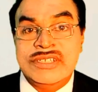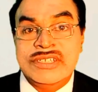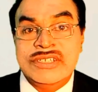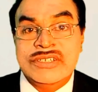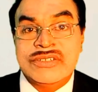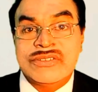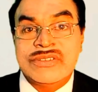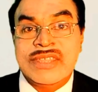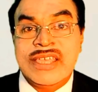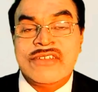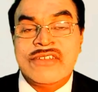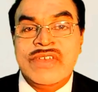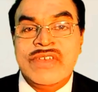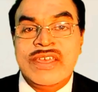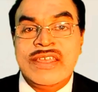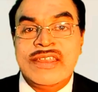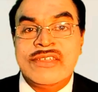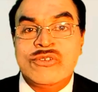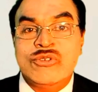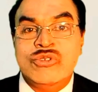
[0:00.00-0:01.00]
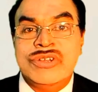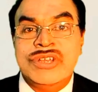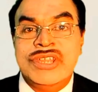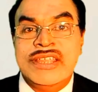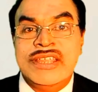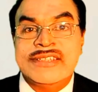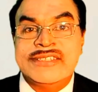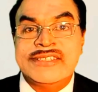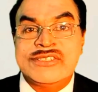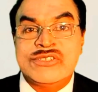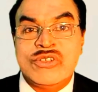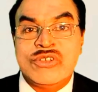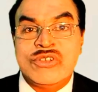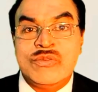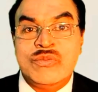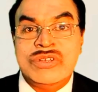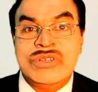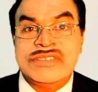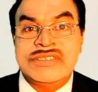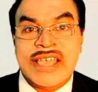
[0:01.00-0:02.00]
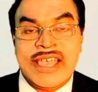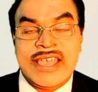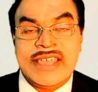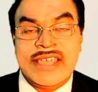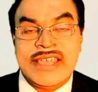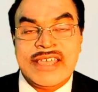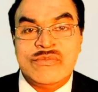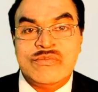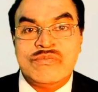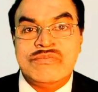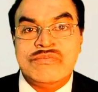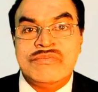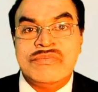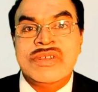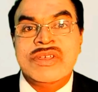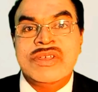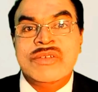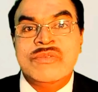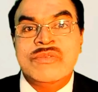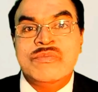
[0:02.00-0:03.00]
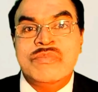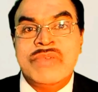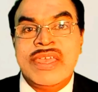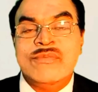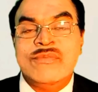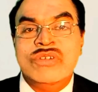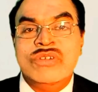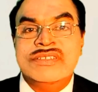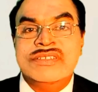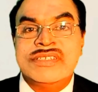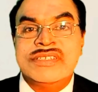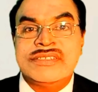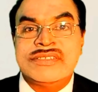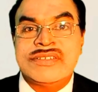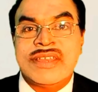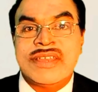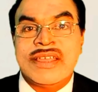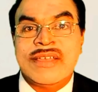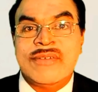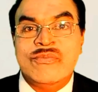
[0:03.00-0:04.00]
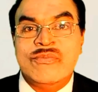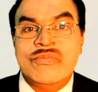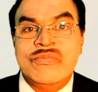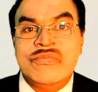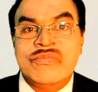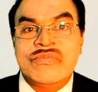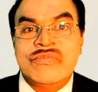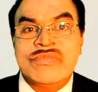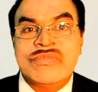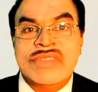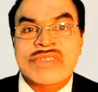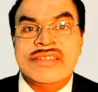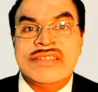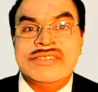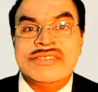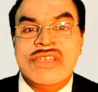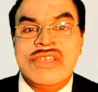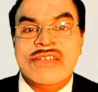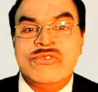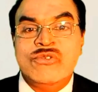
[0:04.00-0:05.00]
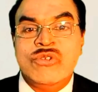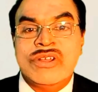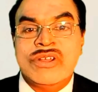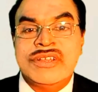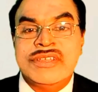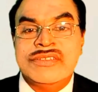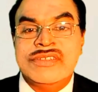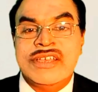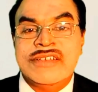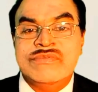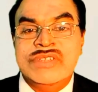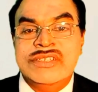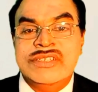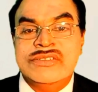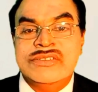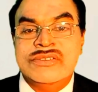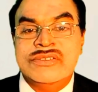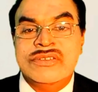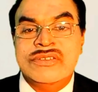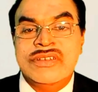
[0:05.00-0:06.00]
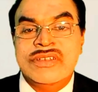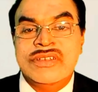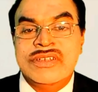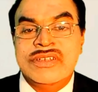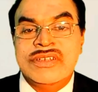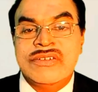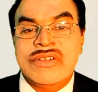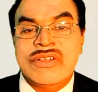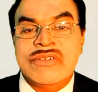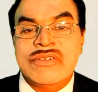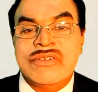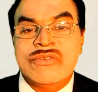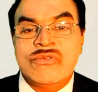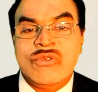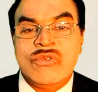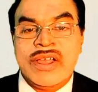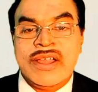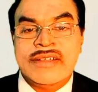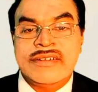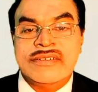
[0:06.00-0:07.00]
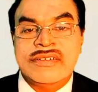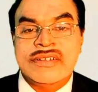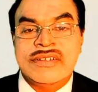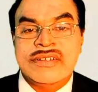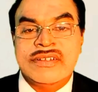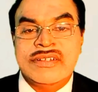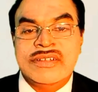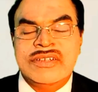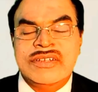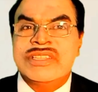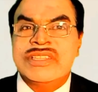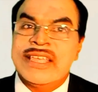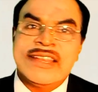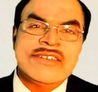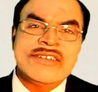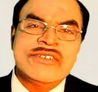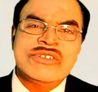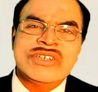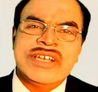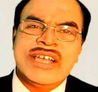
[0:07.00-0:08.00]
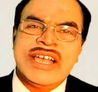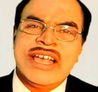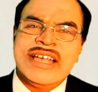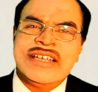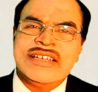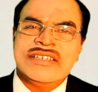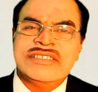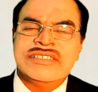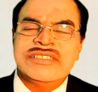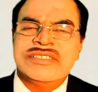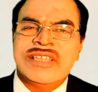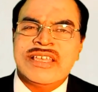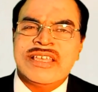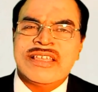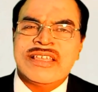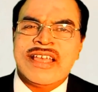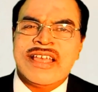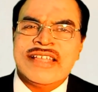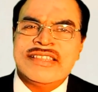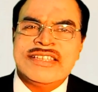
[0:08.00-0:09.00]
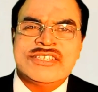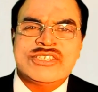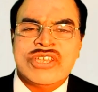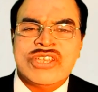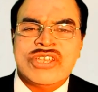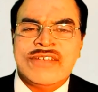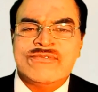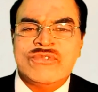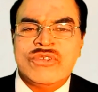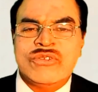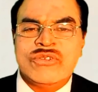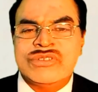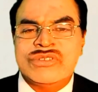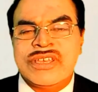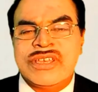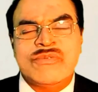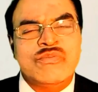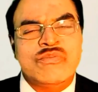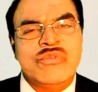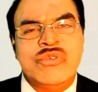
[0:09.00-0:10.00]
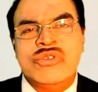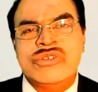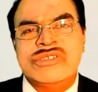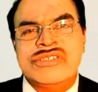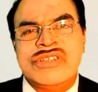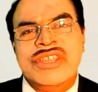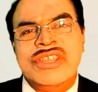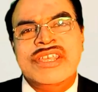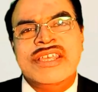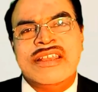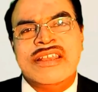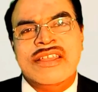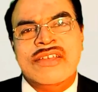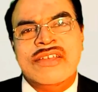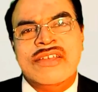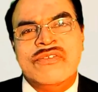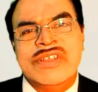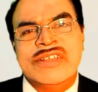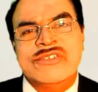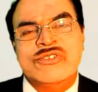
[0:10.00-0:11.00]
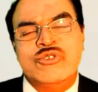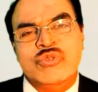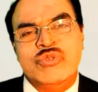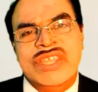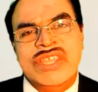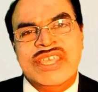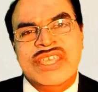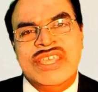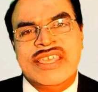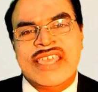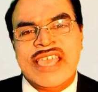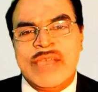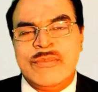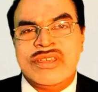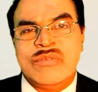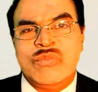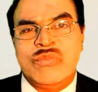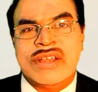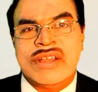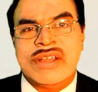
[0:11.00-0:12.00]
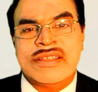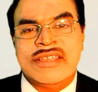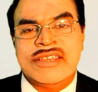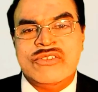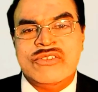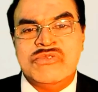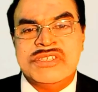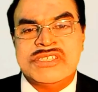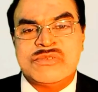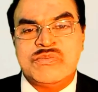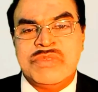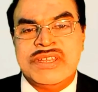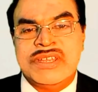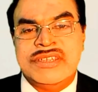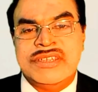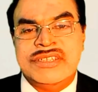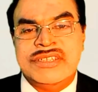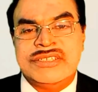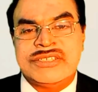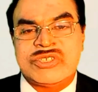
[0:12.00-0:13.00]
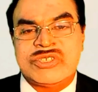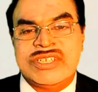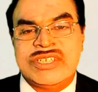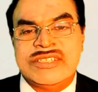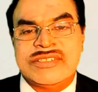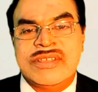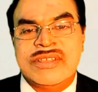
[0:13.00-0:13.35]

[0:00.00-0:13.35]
They are very good in receivables and payable system. That is the advantage of this one. There are the other software which are mostly relevant to the capital market investment decisions.